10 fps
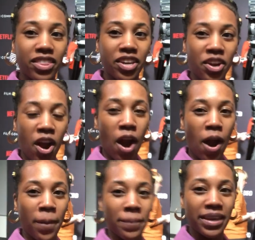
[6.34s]
the
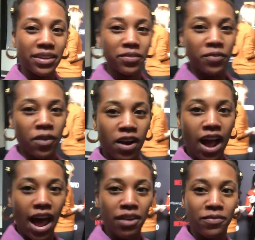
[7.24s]
carpet for
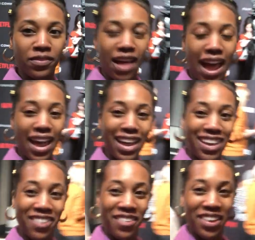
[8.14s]
high flying